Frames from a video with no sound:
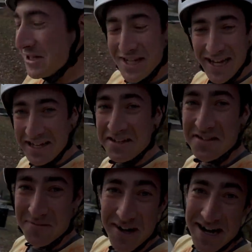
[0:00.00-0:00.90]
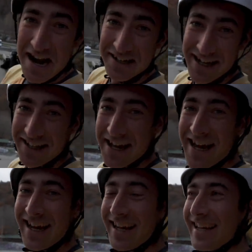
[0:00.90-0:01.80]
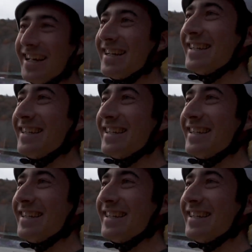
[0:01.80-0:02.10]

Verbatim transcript: gonna take it because I'm running out of daylight.